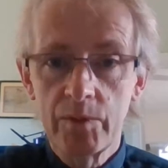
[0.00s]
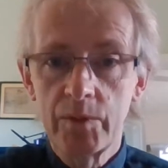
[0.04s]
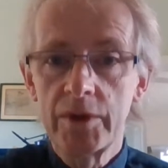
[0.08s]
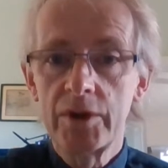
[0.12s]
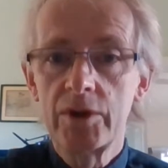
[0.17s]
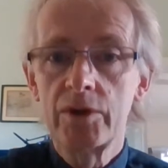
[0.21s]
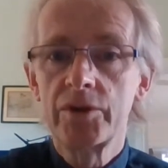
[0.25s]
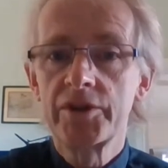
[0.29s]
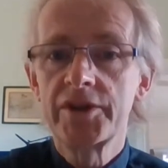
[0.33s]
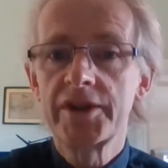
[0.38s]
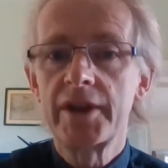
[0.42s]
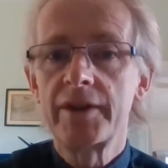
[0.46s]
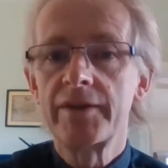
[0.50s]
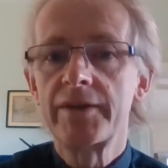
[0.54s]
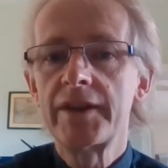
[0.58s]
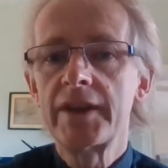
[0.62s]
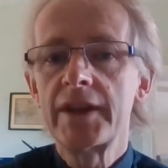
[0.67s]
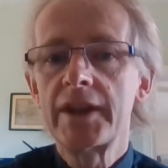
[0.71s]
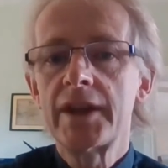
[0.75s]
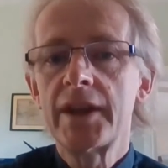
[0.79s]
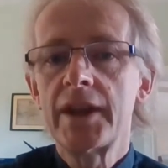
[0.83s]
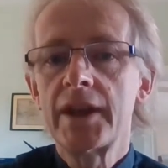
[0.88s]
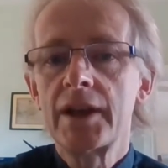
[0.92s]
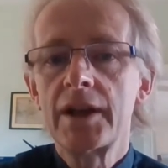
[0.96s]
We're also
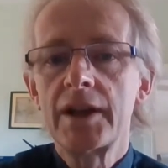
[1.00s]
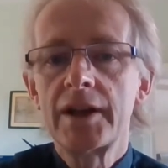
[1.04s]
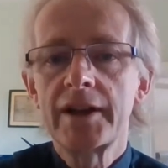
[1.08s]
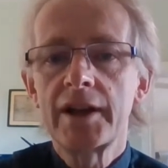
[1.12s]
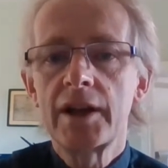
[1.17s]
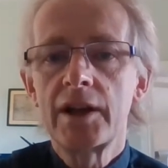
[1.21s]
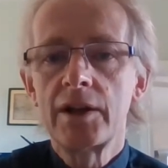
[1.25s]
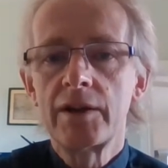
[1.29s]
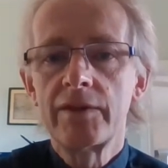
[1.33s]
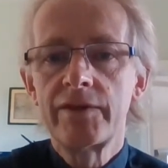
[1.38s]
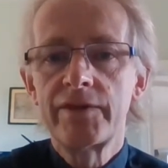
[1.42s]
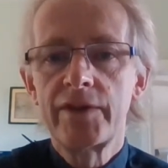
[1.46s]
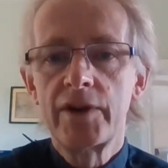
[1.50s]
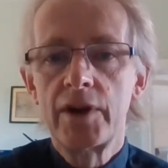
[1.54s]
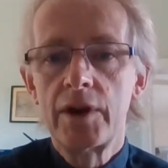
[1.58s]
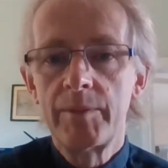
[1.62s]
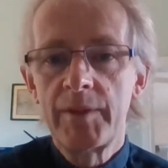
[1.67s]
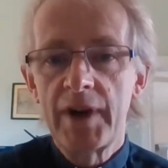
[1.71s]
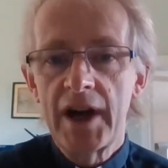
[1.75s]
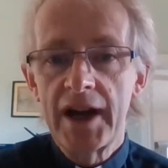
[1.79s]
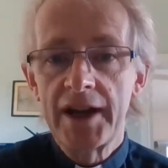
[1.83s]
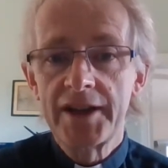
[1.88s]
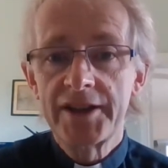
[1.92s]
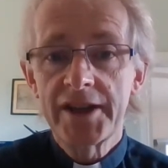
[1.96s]
thinking a little
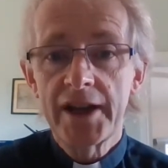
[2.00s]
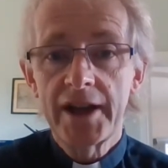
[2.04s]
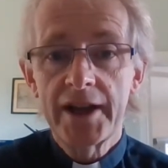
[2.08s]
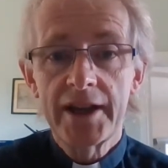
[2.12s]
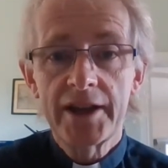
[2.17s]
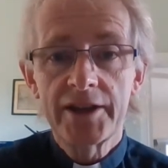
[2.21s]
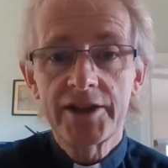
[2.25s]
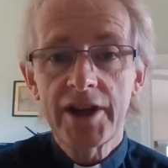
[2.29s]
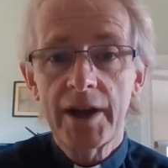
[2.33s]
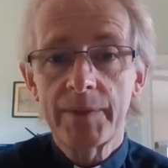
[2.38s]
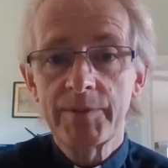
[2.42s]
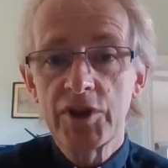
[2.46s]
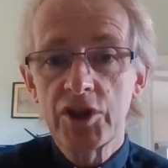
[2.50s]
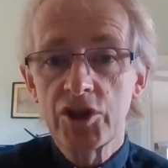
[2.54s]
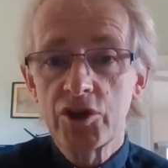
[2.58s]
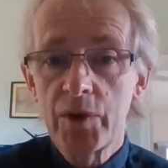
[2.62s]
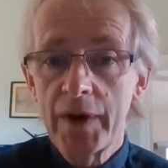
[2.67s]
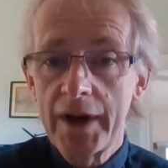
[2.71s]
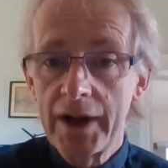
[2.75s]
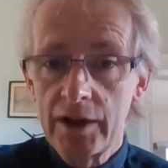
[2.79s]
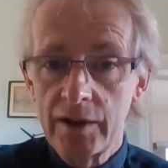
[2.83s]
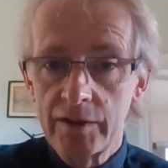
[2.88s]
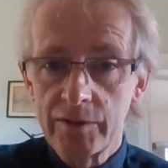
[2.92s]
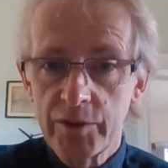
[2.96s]
from Isaiah chapter
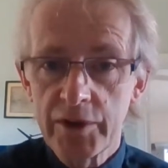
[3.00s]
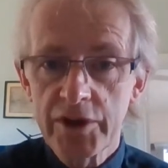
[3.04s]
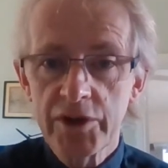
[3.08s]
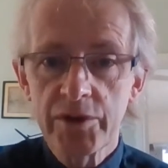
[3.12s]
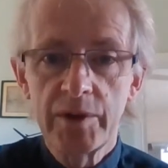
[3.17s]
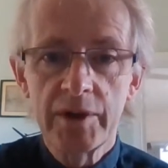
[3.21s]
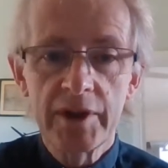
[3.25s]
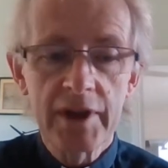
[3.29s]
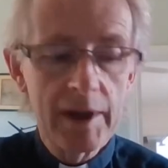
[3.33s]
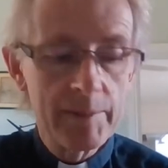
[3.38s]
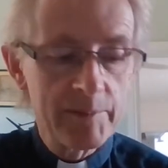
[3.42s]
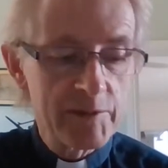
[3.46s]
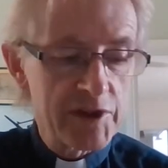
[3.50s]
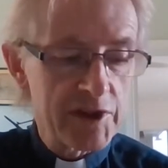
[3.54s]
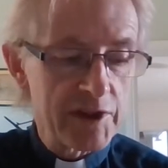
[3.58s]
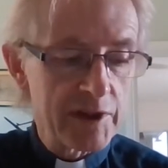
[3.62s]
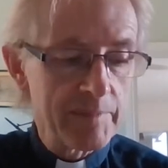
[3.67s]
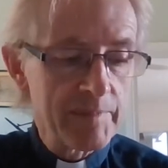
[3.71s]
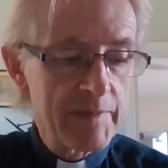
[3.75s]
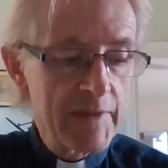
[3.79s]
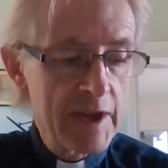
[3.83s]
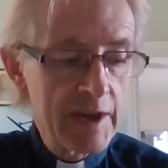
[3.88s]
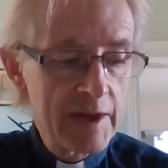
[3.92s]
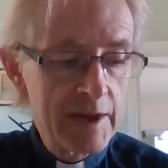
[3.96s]
12, which we'll come
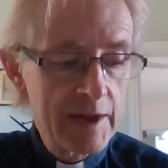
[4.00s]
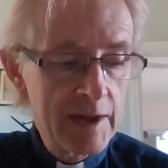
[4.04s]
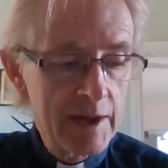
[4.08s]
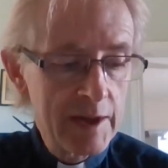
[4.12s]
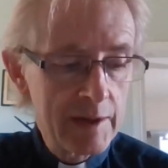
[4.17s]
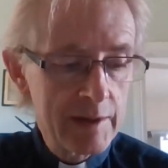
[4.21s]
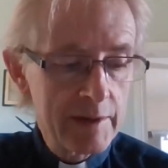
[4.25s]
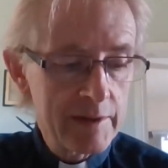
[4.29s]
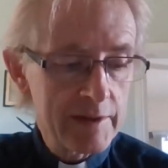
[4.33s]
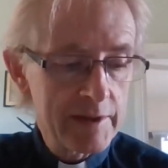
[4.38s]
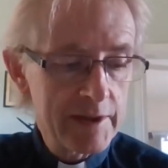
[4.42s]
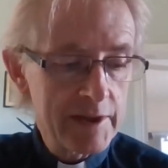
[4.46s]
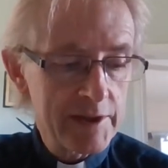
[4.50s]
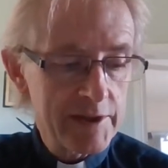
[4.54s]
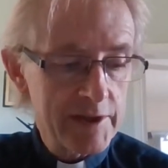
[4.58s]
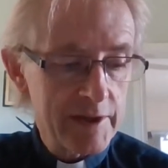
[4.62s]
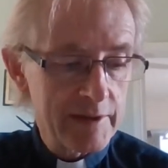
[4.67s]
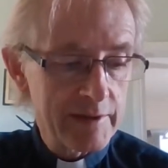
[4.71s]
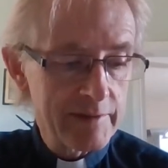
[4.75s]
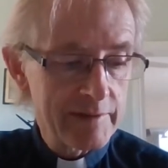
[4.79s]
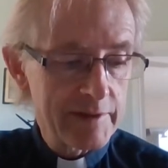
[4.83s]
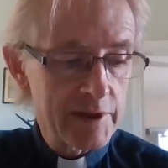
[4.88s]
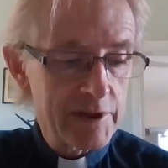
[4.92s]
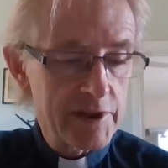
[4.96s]
to. These
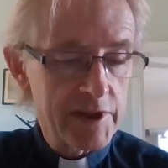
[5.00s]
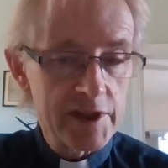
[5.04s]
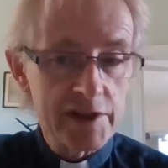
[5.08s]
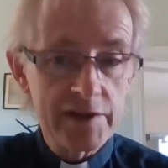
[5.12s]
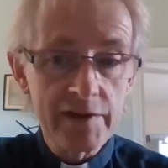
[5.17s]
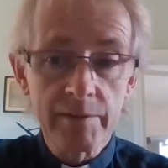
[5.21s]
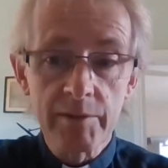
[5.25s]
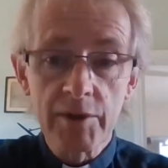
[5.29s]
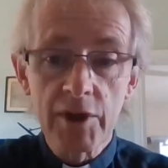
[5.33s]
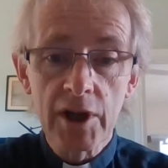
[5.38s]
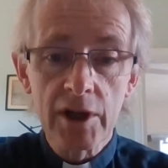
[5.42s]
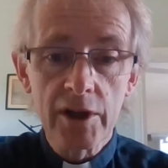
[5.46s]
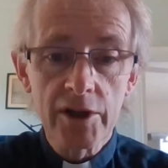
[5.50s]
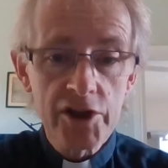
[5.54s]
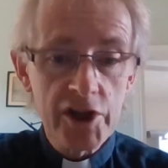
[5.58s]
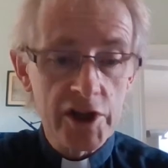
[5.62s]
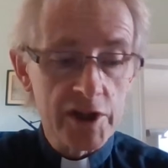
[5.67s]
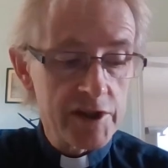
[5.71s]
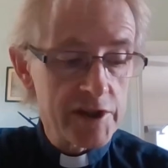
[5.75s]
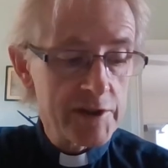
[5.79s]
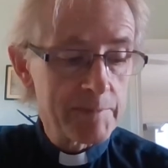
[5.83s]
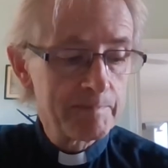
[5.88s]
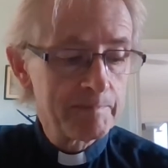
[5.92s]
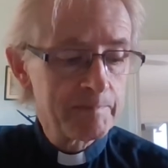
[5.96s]
are the verses from
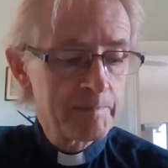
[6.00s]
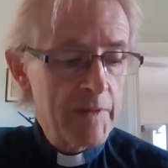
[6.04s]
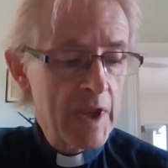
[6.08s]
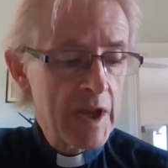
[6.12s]
Colossians.